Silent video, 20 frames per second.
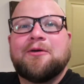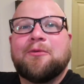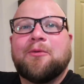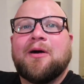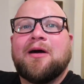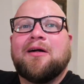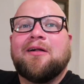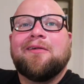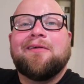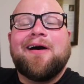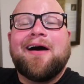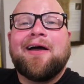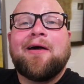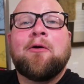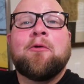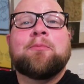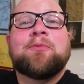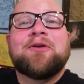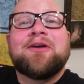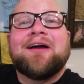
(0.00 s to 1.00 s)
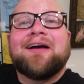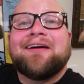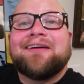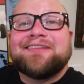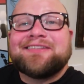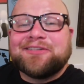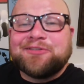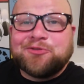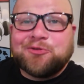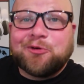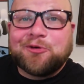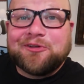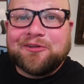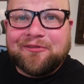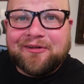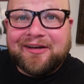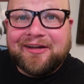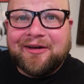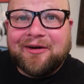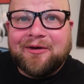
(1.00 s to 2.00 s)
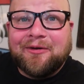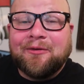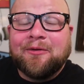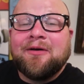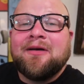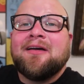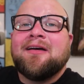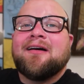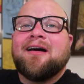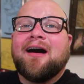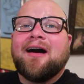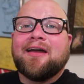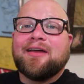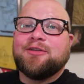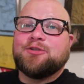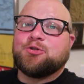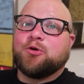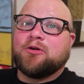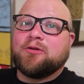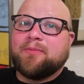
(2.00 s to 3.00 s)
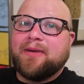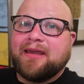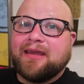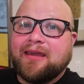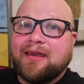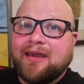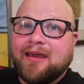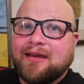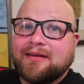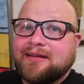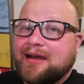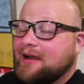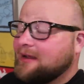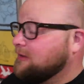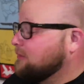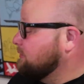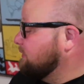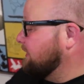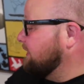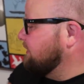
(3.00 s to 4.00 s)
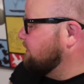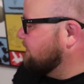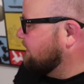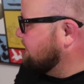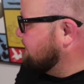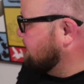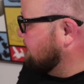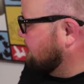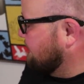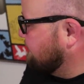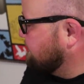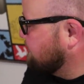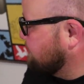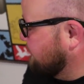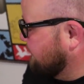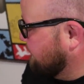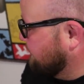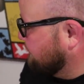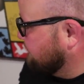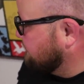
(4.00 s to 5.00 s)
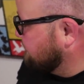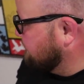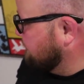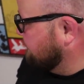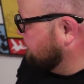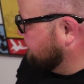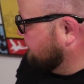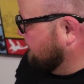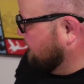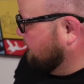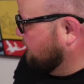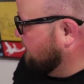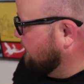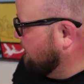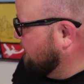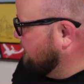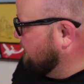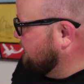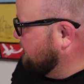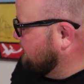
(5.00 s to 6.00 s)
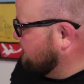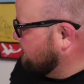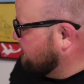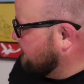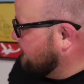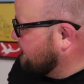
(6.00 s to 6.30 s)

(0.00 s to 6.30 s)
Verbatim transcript: Well, I hope you guys enjoyed the video. I enjoyed making it. I don't think Gracie likes her ears, so we're